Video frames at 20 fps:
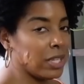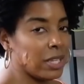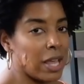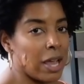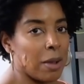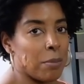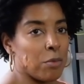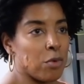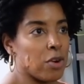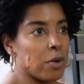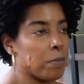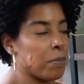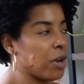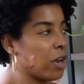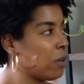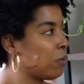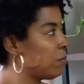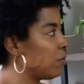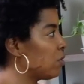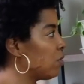lot more
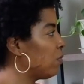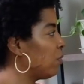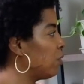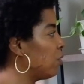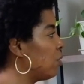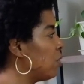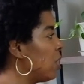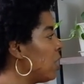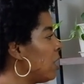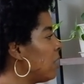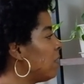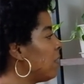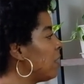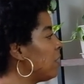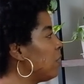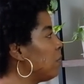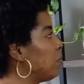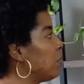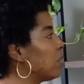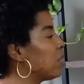purposeful
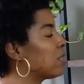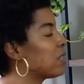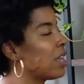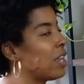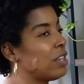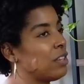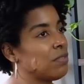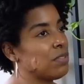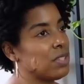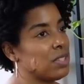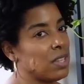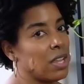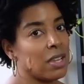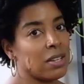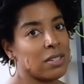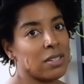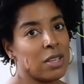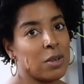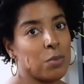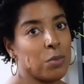than the books kind of
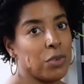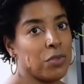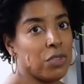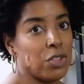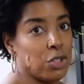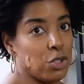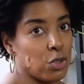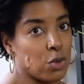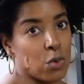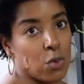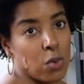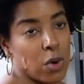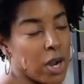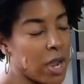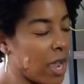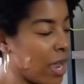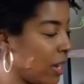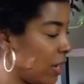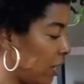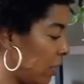stacked up with the decor
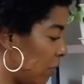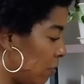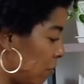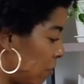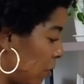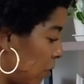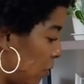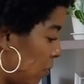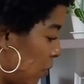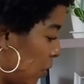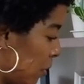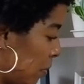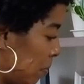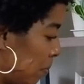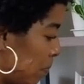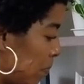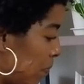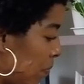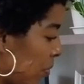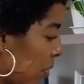hiding in front of
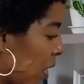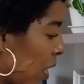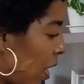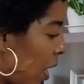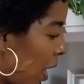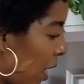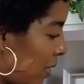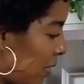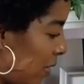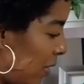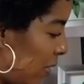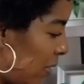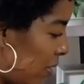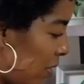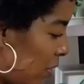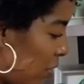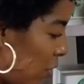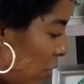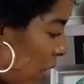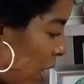them. I did
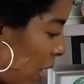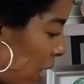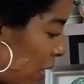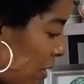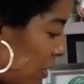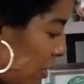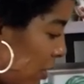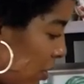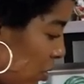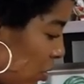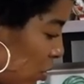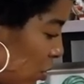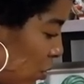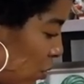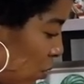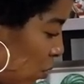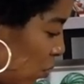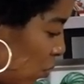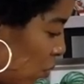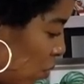still add this
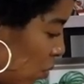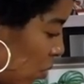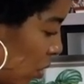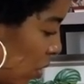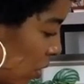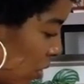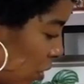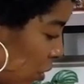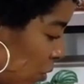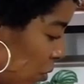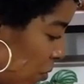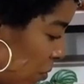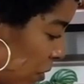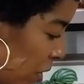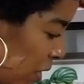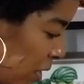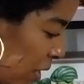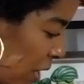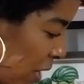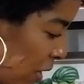little
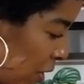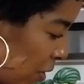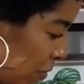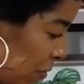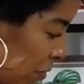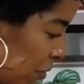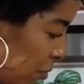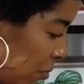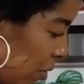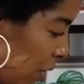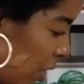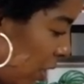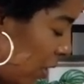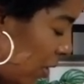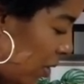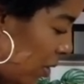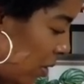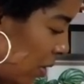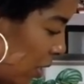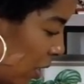vignette of
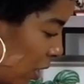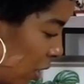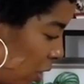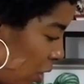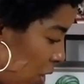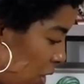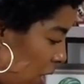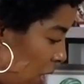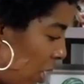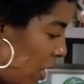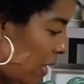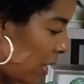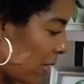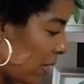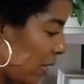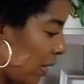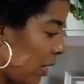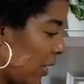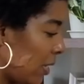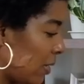3 here.
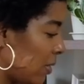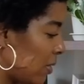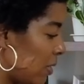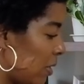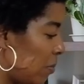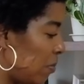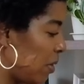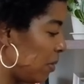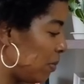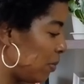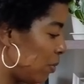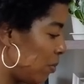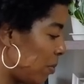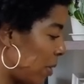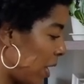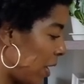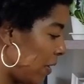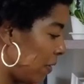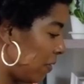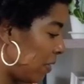Again, some people
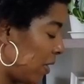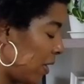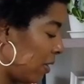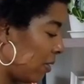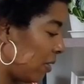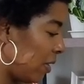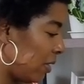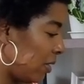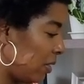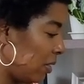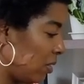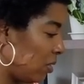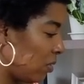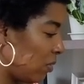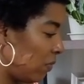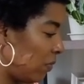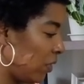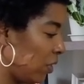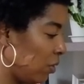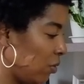might think that
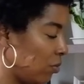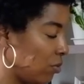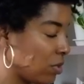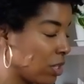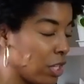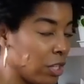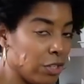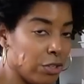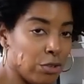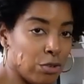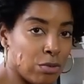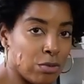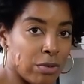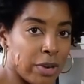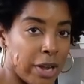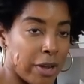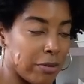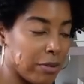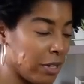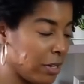this feels a little
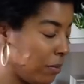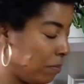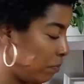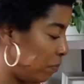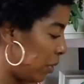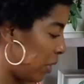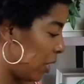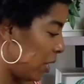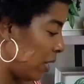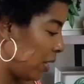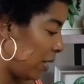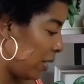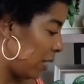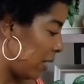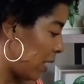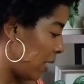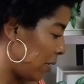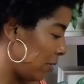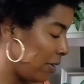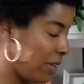crowded, but
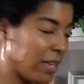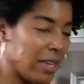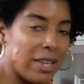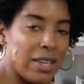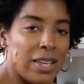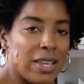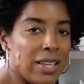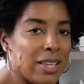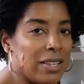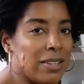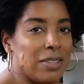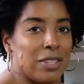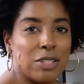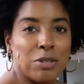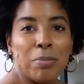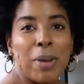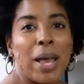it's